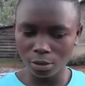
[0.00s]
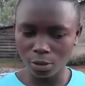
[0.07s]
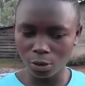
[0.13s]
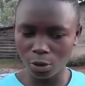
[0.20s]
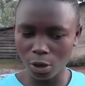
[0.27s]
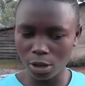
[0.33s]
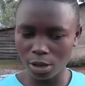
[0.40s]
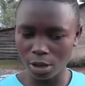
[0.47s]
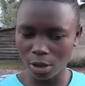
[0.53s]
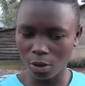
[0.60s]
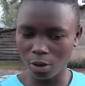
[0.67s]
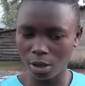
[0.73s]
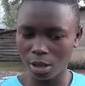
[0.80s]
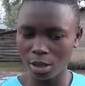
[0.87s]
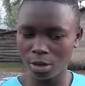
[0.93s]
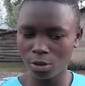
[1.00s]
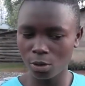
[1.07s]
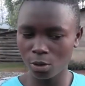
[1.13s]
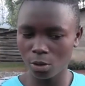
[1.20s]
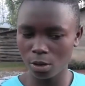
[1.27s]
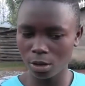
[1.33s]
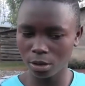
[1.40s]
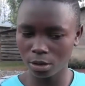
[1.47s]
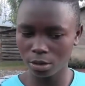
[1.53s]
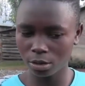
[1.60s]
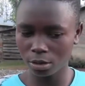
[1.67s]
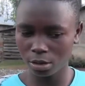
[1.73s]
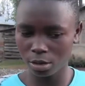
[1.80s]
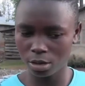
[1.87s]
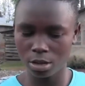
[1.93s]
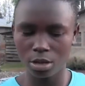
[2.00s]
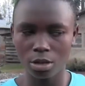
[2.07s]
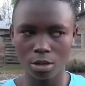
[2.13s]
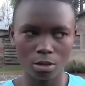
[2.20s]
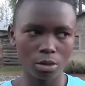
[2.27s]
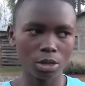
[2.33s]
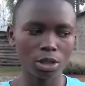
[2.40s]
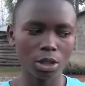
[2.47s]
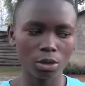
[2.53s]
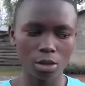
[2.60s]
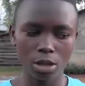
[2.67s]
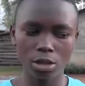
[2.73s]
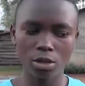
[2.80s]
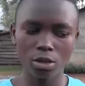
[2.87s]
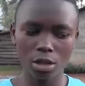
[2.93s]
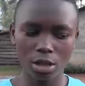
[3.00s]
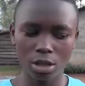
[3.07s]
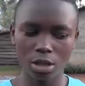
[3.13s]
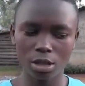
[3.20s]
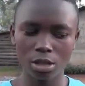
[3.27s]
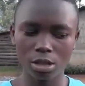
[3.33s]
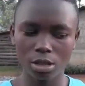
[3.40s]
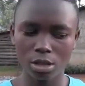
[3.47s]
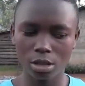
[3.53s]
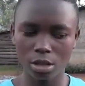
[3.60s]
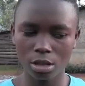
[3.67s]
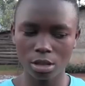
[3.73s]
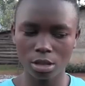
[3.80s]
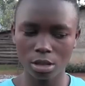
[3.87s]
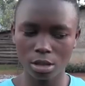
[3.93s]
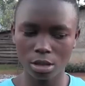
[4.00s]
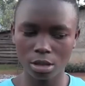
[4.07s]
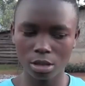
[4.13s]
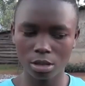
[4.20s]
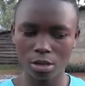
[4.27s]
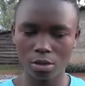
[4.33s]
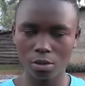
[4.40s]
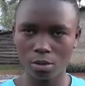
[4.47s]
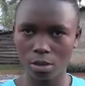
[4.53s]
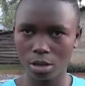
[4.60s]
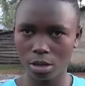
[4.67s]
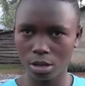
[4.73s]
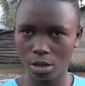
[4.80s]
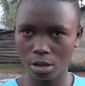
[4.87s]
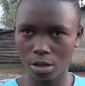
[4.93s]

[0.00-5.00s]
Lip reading: to join secondary school, which I will join next week.